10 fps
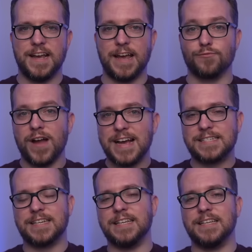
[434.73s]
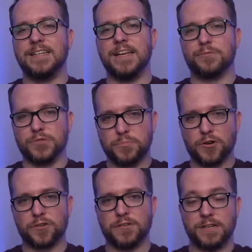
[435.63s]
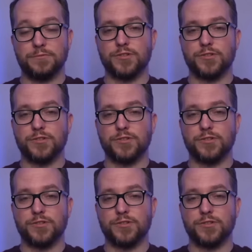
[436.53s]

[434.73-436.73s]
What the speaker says: And Raskin, in response,